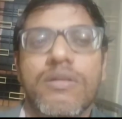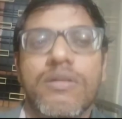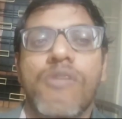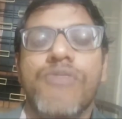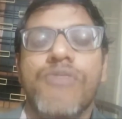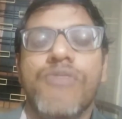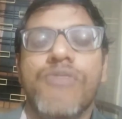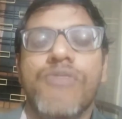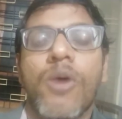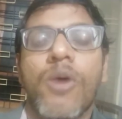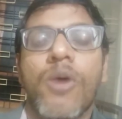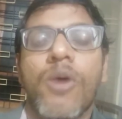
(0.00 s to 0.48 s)

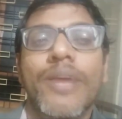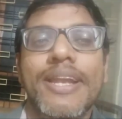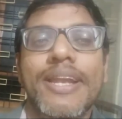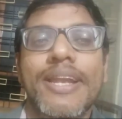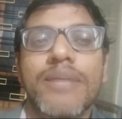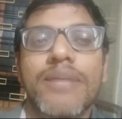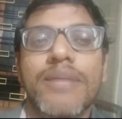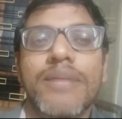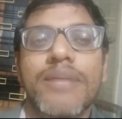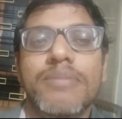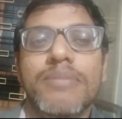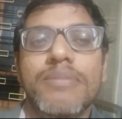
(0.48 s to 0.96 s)
of how
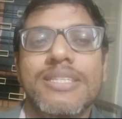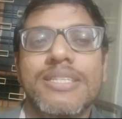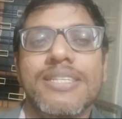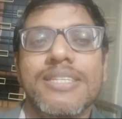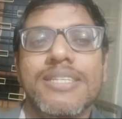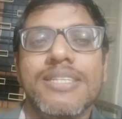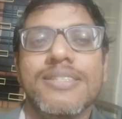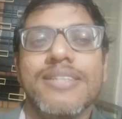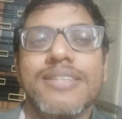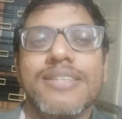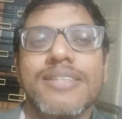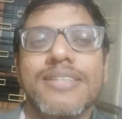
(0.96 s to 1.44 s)
Indian
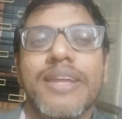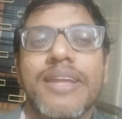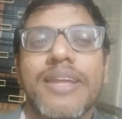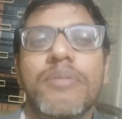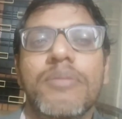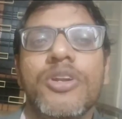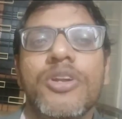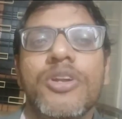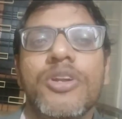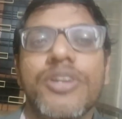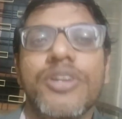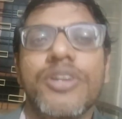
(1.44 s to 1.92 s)
businesses are
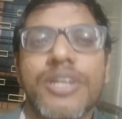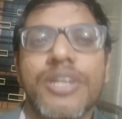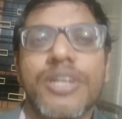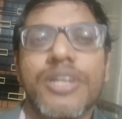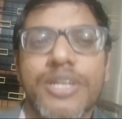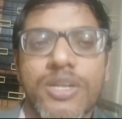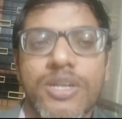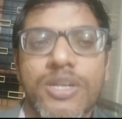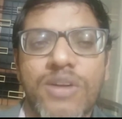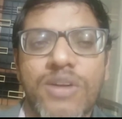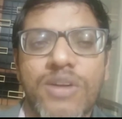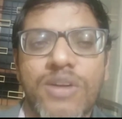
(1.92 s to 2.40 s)
able to
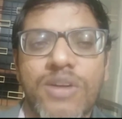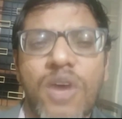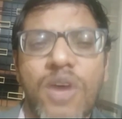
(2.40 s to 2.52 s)
turn around,